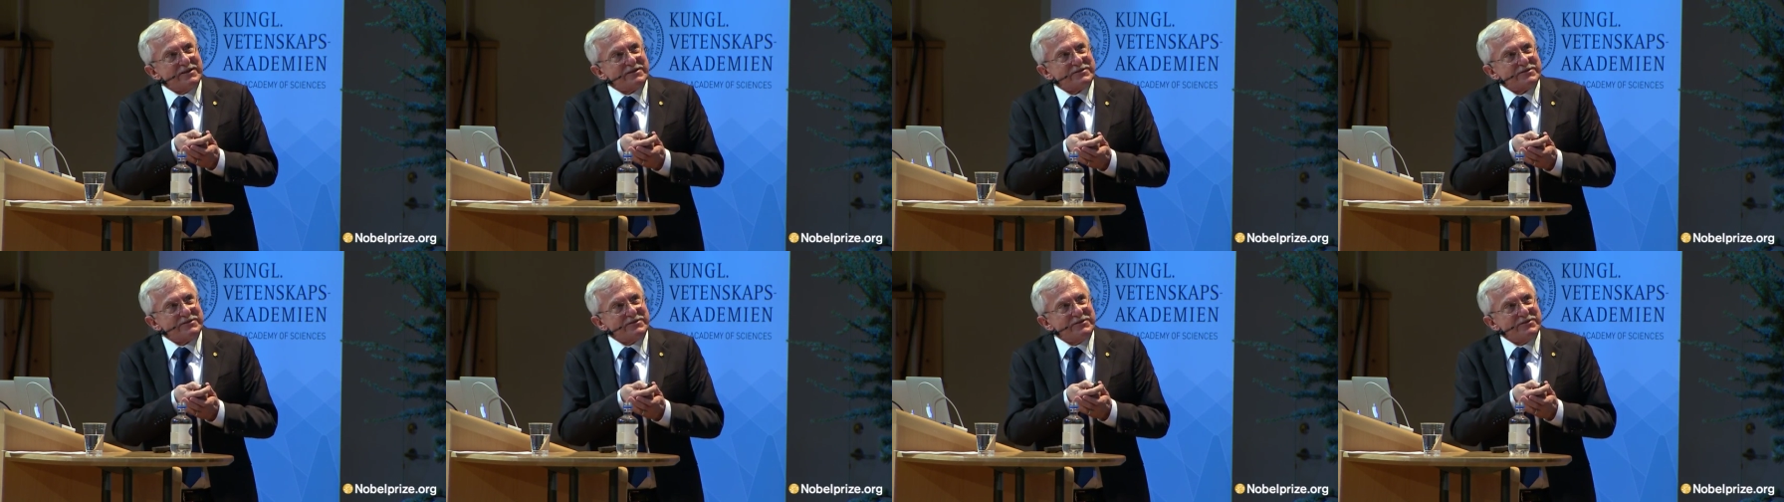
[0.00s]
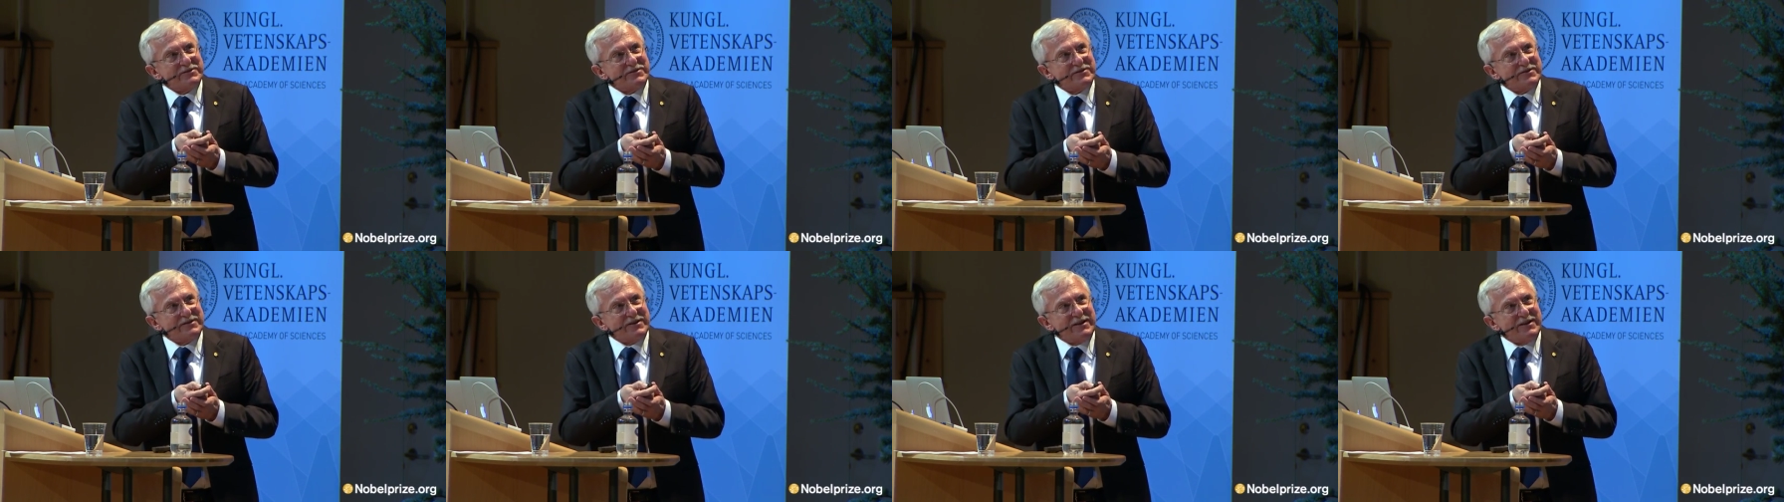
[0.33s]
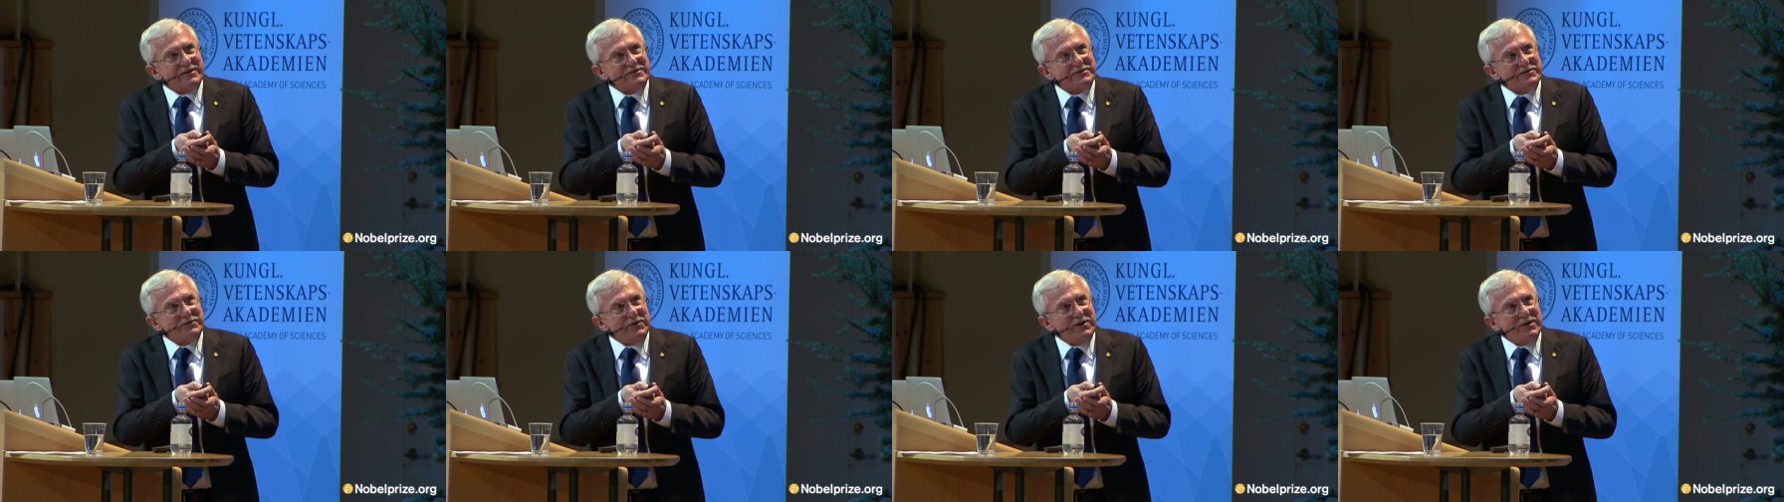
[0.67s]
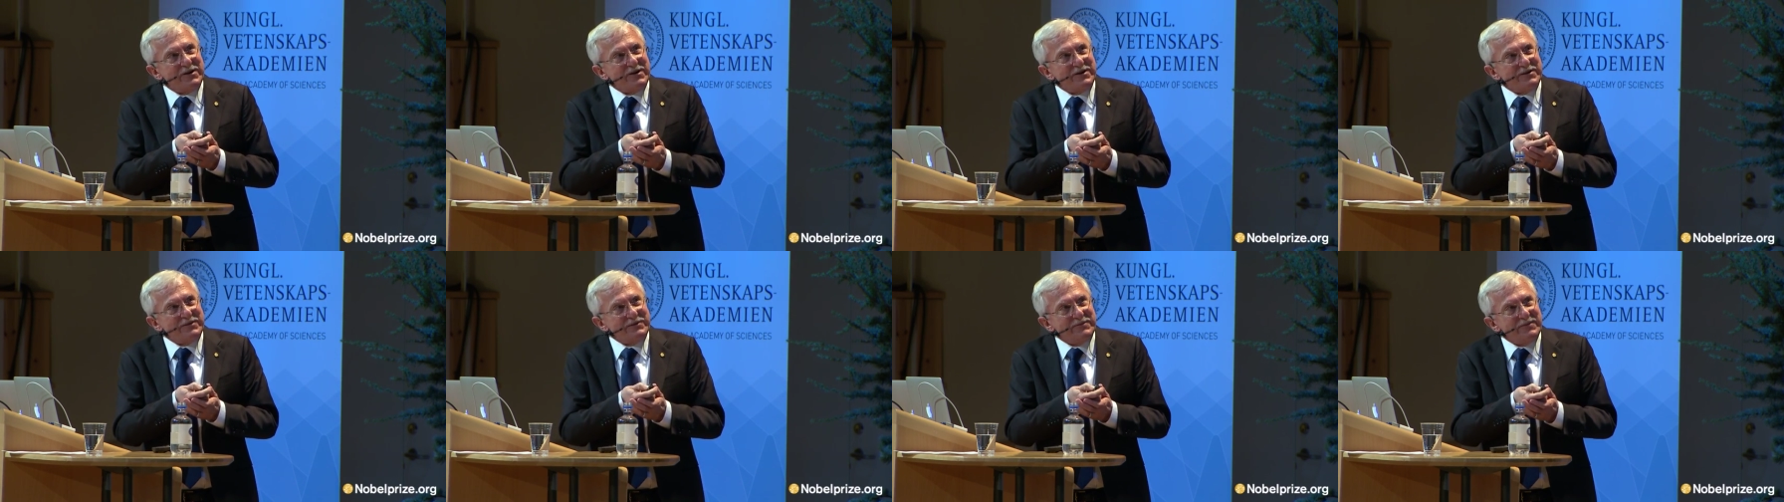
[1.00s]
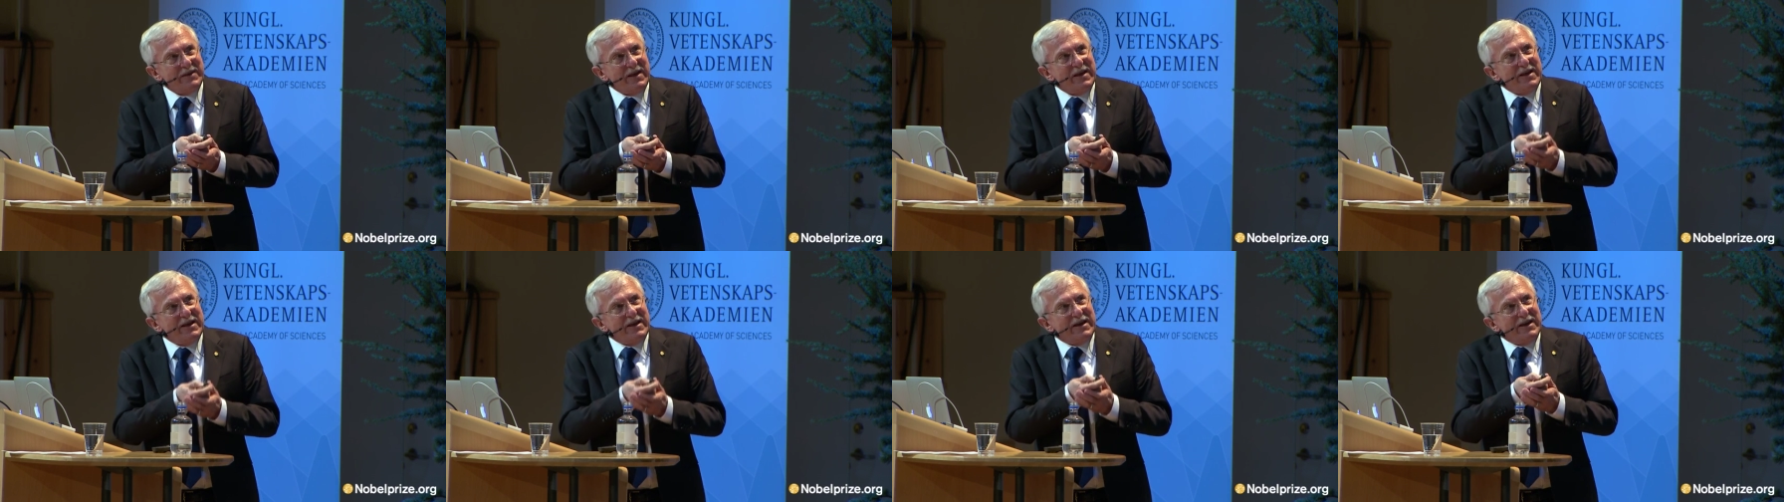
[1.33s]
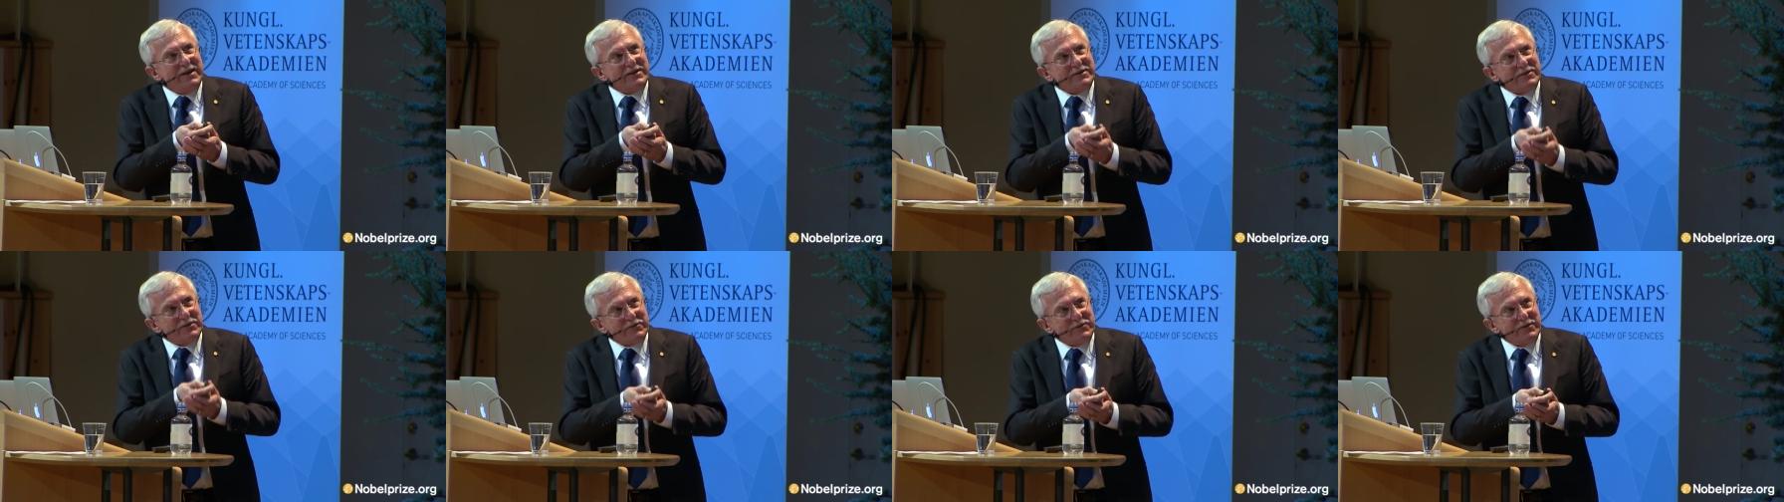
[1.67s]
exonuclease 1,
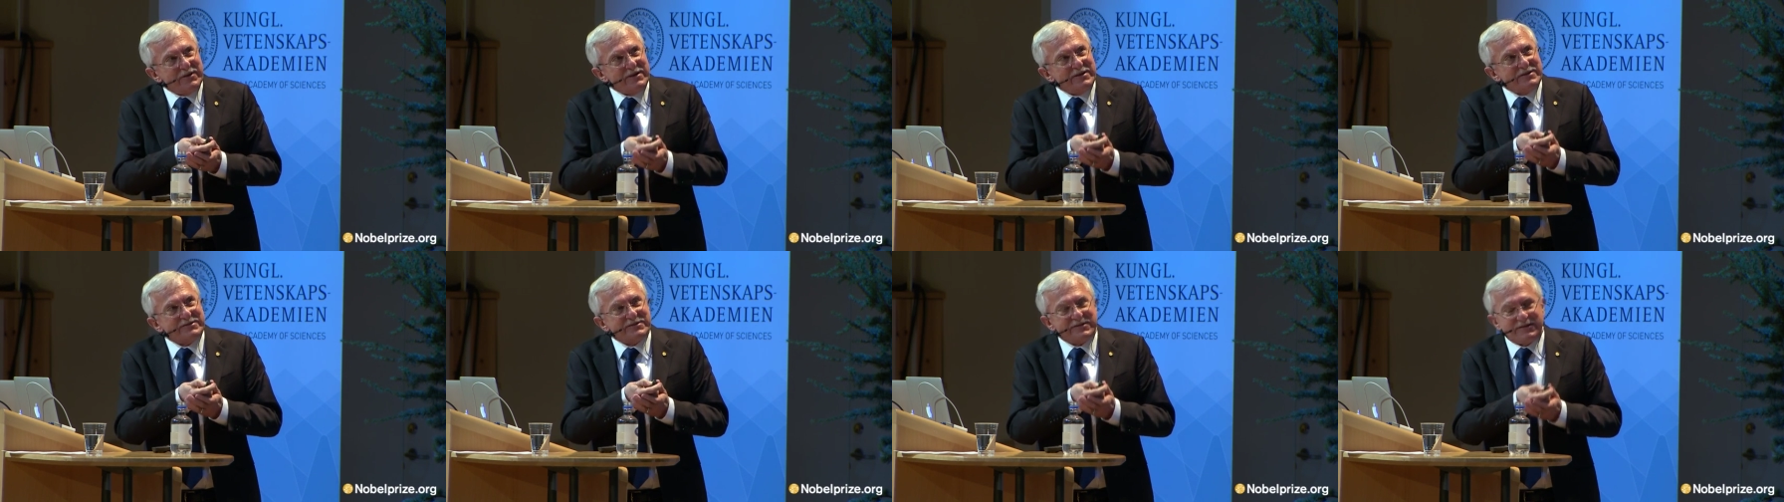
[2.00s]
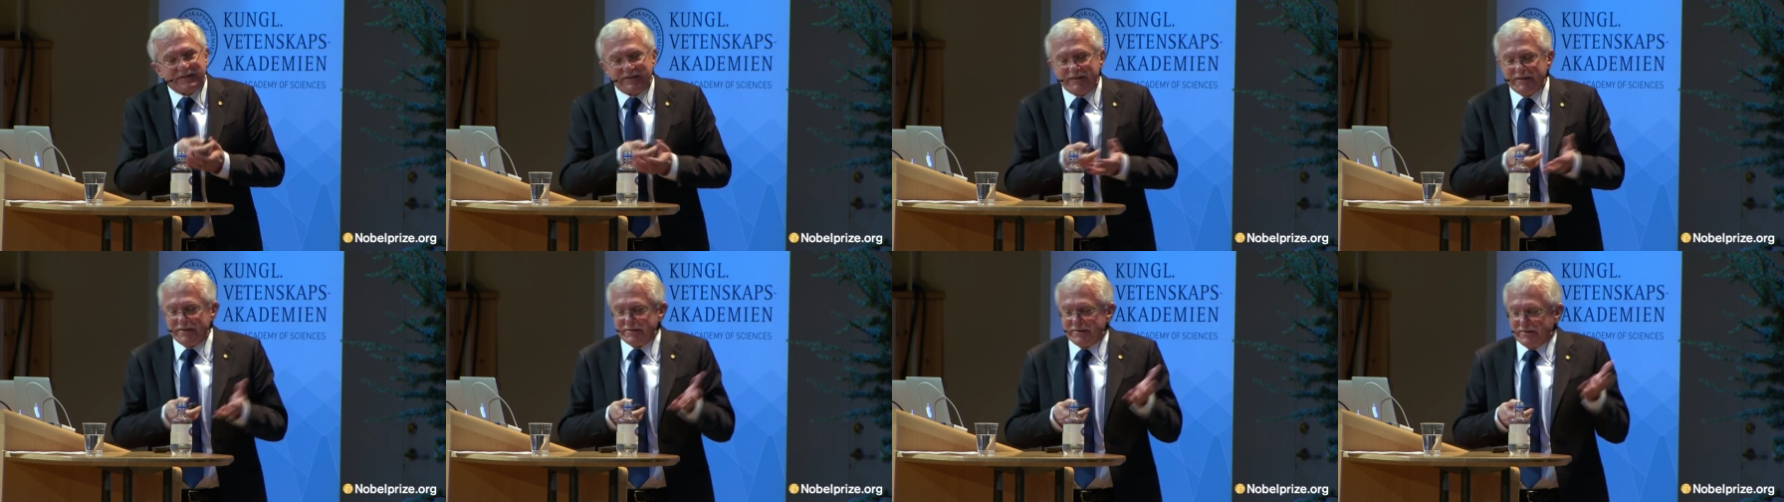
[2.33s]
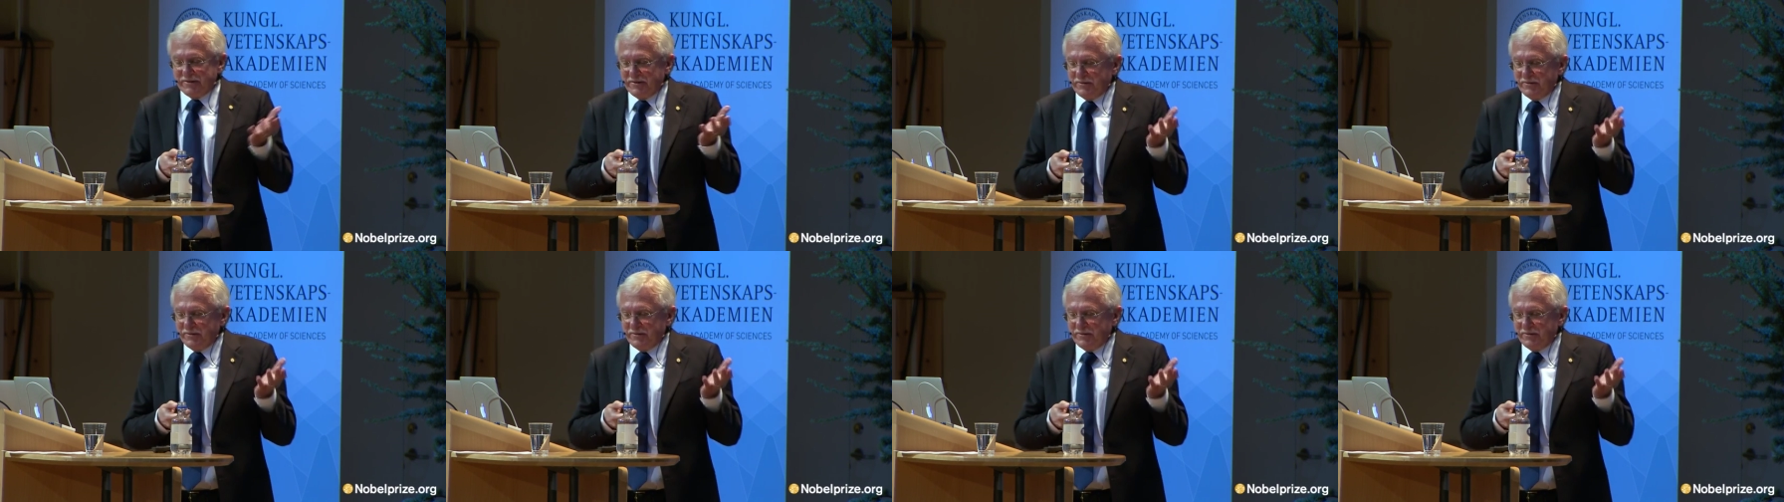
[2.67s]
and the reason these